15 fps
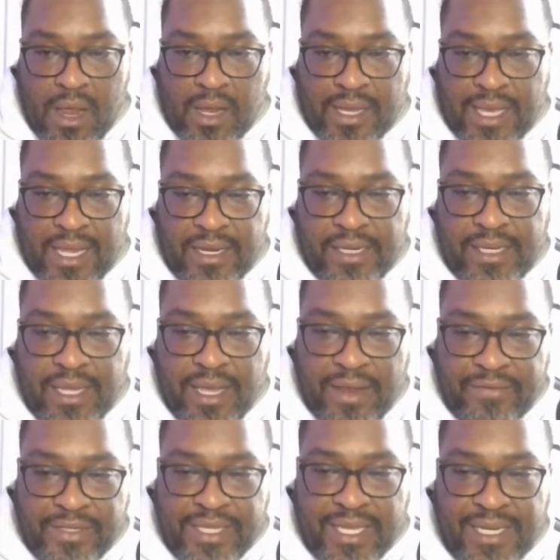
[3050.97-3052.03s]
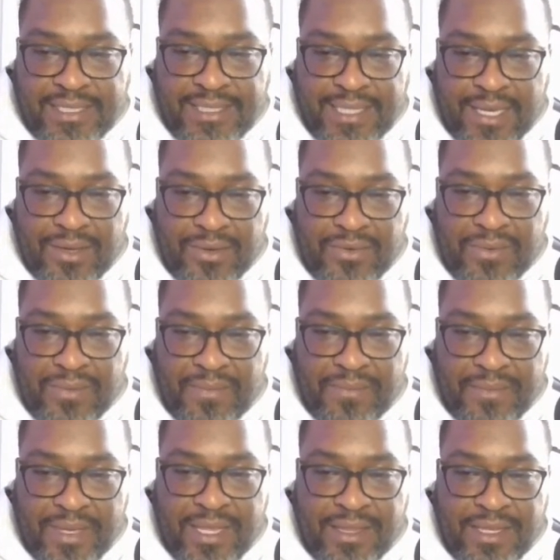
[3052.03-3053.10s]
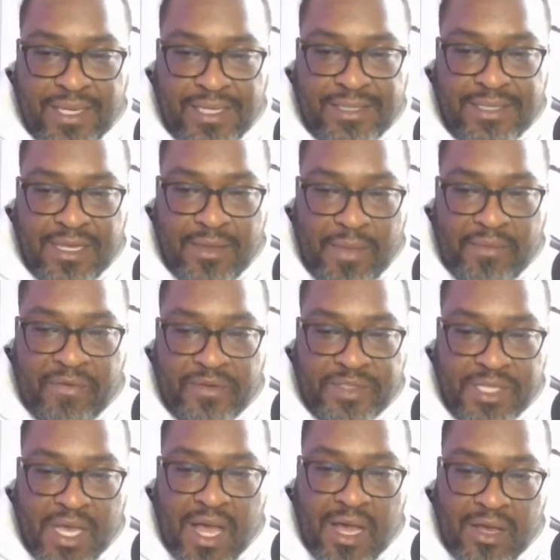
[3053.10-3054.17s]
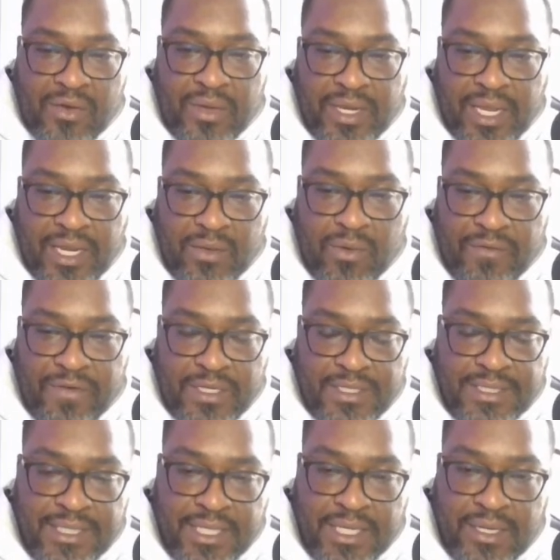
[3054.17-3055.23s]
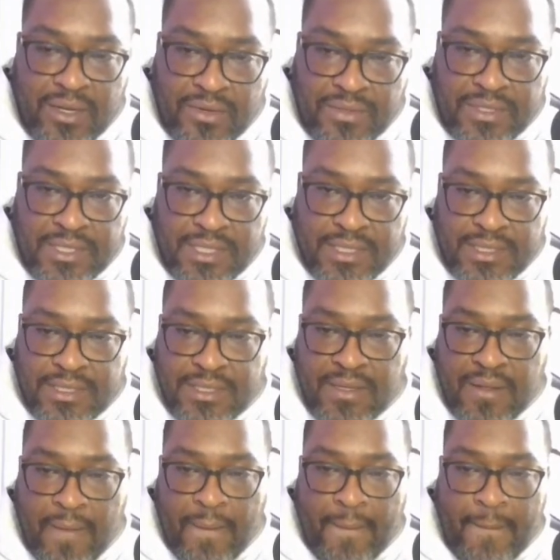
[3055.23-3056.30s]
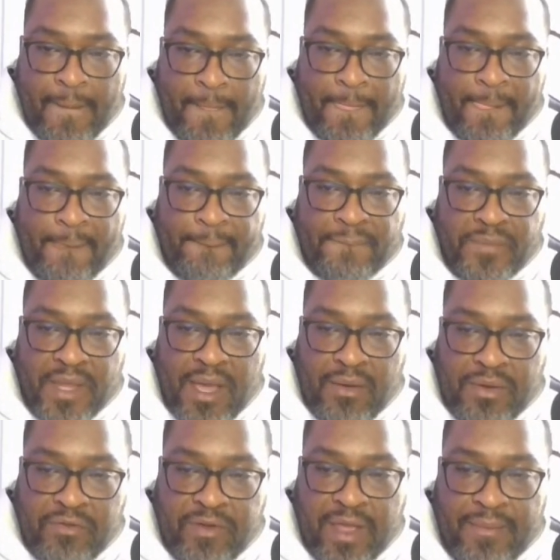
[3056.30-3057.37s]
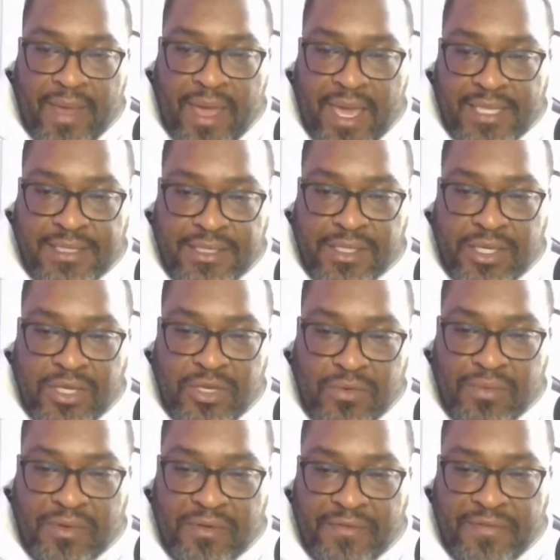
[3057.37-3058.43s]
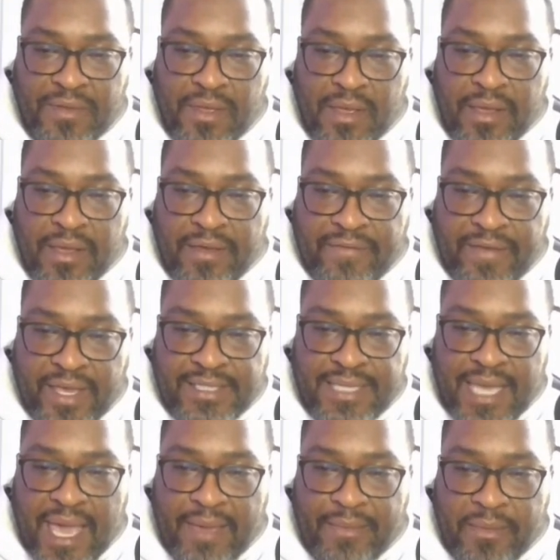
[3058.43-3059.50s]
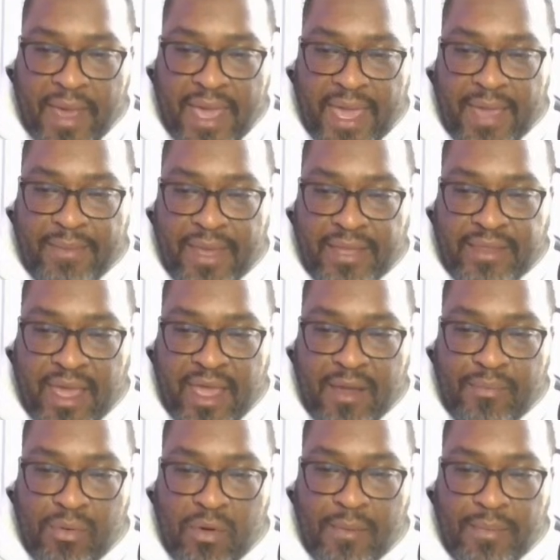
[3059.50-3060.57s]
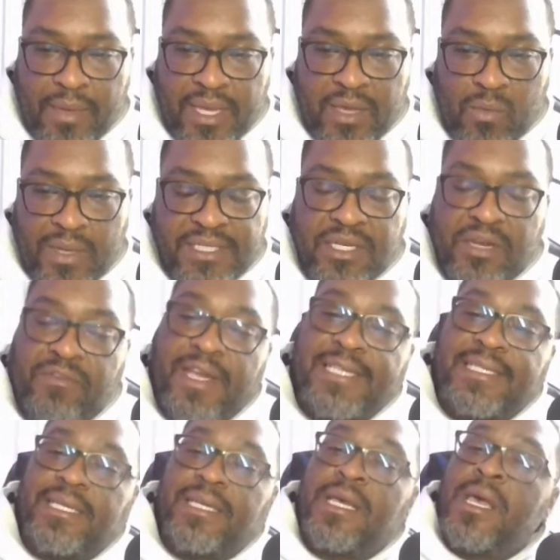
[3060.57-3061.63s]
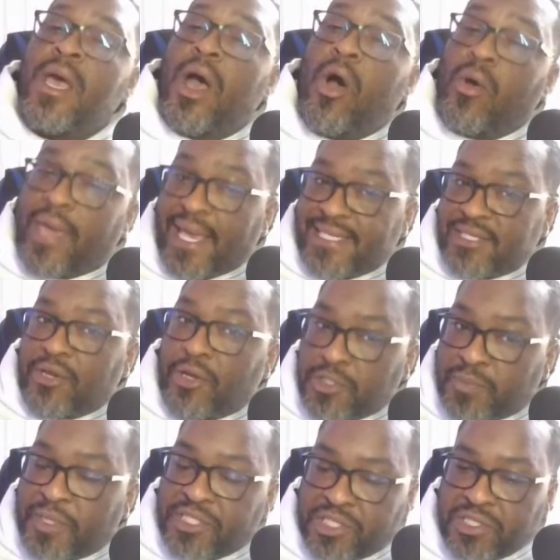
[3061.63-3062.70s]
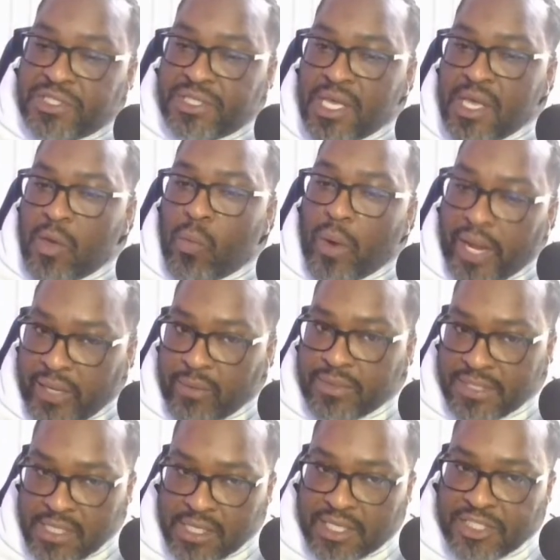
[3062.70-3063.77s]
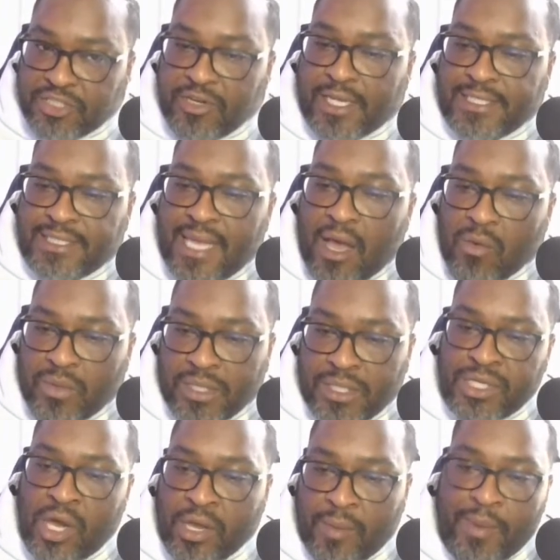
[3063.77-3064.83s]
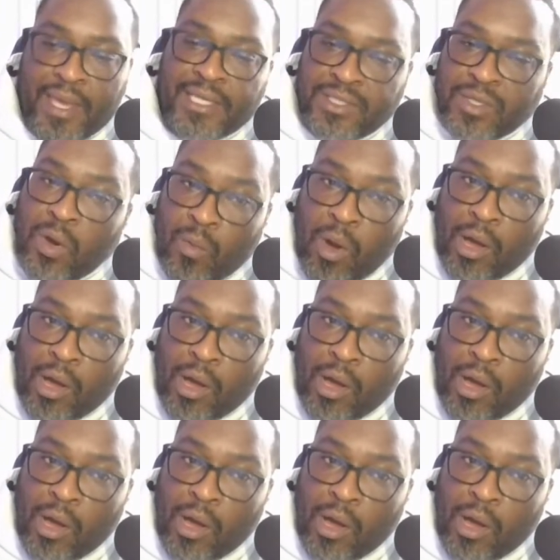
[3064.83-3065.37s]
R. Kelly did everything they said. Ooh, and then some. I'm from Chicago, and anyone from the city knows this. I would have ran my ass to Cuba. Feds got him in Miami at the airport, but he wasn't arrested. Okay, so those pictures where he was looking stressed out with the jogging pants on,